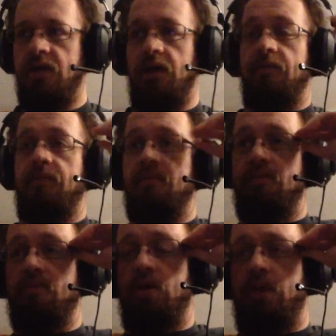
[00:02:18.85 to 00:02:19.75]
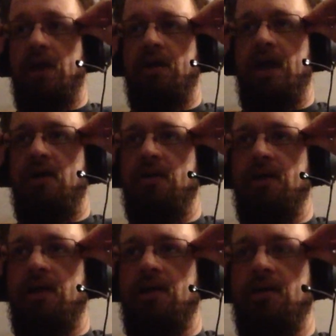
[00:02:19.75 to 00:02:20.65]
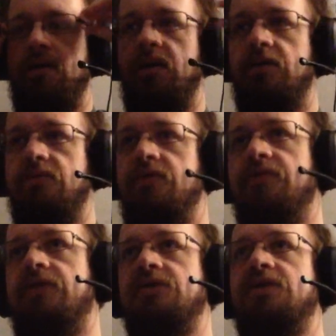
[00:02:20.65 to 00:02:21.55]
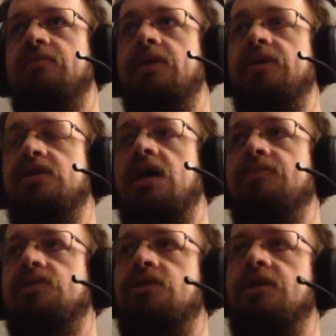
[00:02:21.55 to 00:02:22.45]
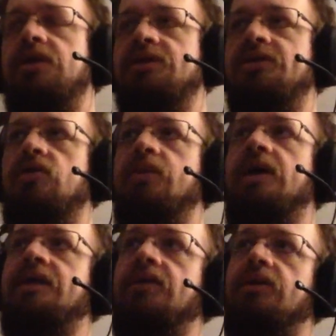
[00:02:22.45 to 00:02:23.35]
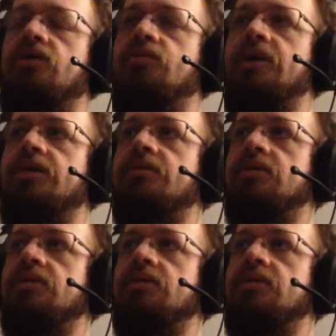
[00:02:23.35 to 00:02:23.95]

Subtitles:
But we're here now, and it feels like maybe time's starting to slow back down a little bit,